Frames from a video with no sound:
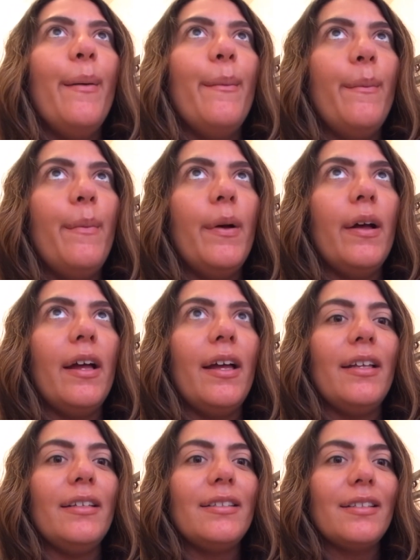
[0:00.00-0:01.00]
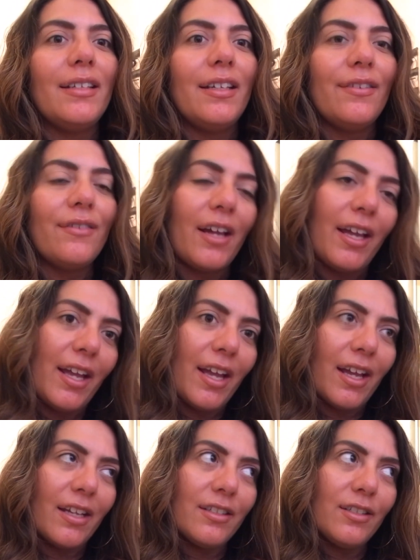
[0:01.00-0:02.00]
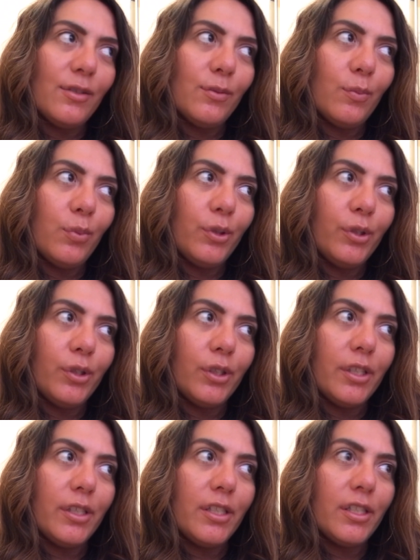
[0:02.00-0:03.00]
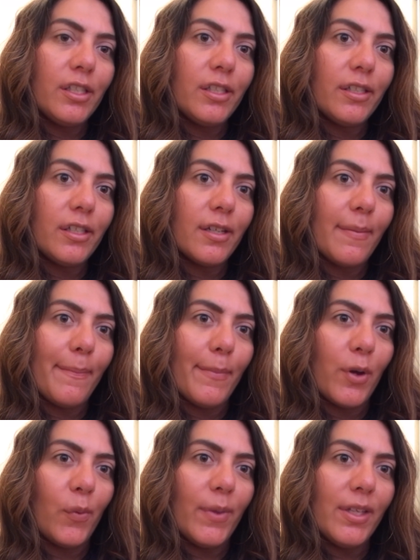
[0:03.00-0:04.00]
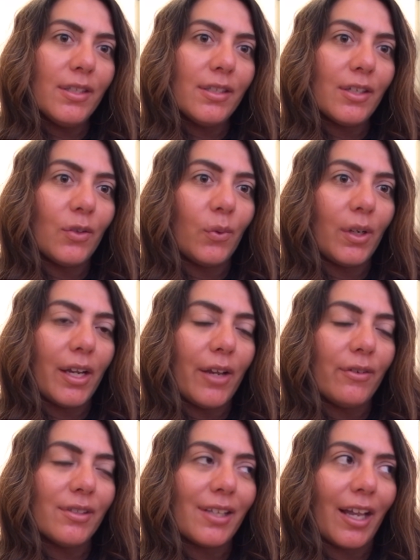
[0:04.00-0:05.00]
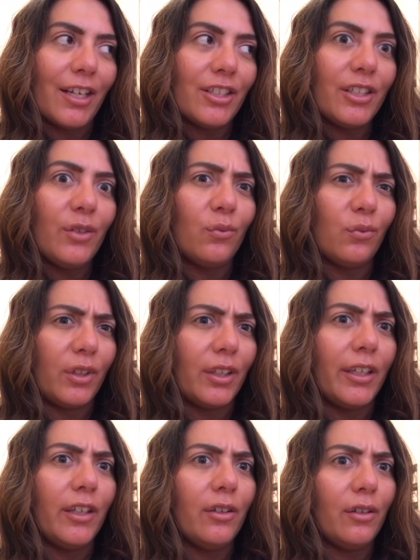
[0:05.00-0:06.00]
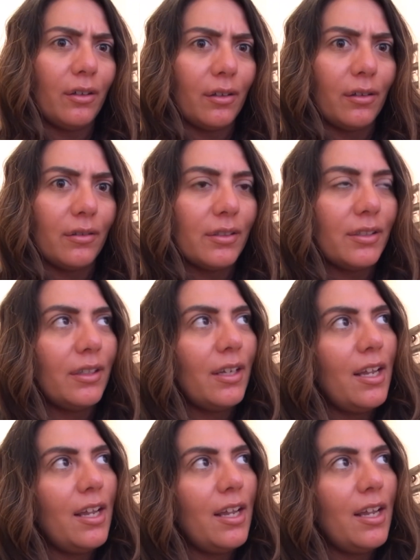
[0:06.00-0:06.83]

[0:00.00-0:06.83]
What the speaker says: but if I had to put moments on when I was actually really hurt,